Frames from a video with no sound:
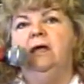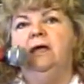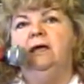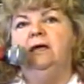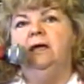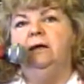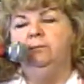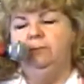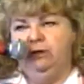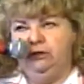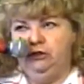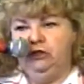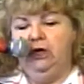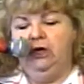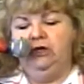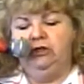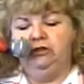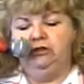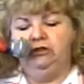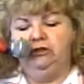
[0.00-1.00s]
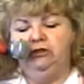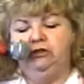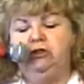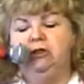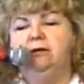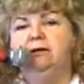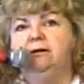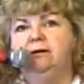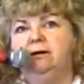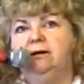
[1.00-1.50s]
can be changed
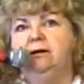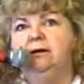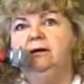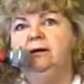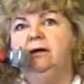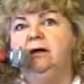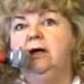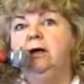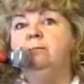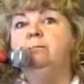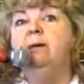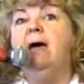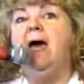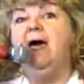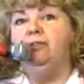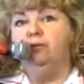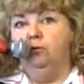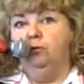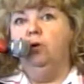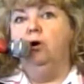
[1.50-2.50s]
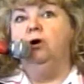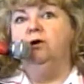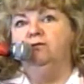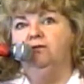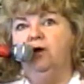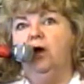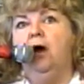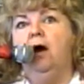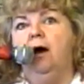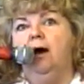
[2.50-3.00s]
by the Word of
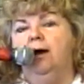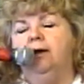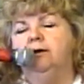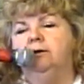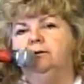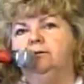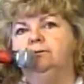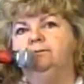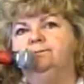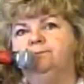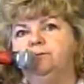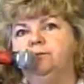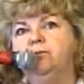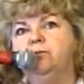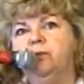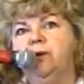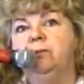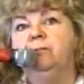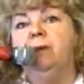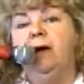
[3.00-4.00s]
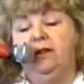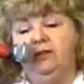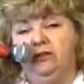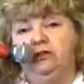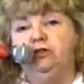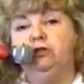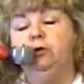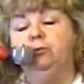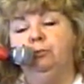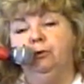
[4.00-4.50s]
God, by the
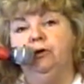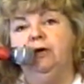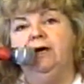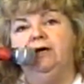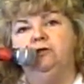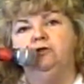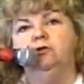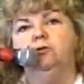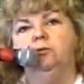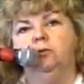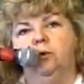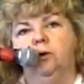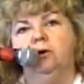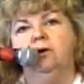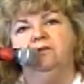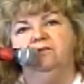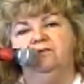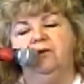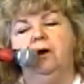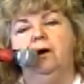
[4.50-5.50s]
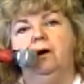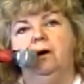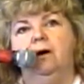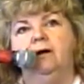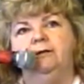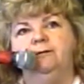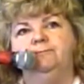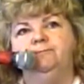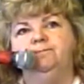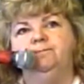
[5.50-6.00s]
supernatural Word of
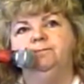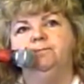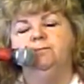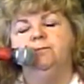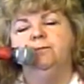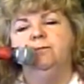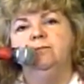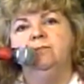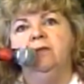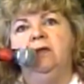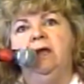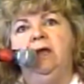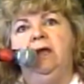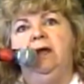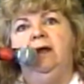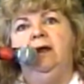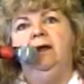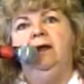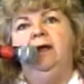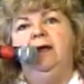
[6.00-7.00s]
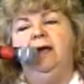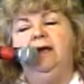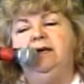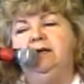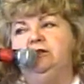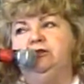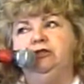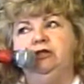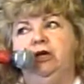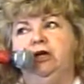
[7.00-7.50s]
God. It
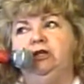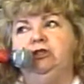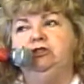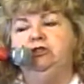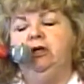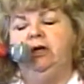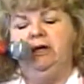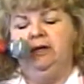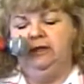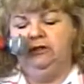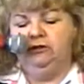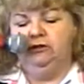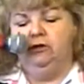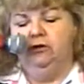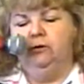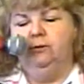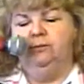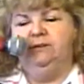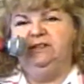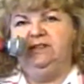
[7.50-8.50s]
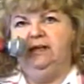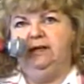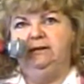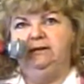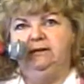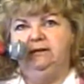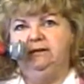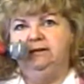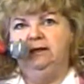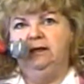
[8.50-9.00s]
can change any
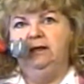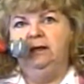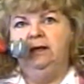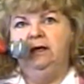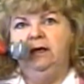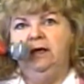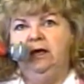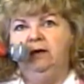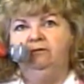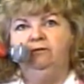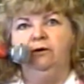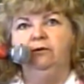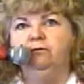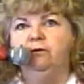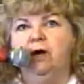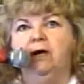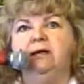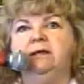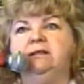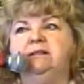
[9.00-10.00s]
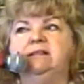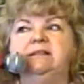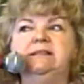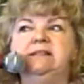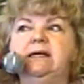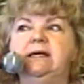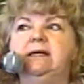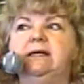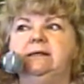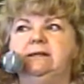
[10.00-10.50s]
circumstances. If you've got a
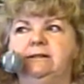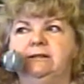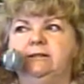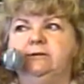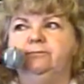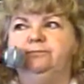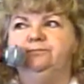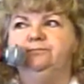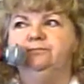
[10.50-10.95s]
disease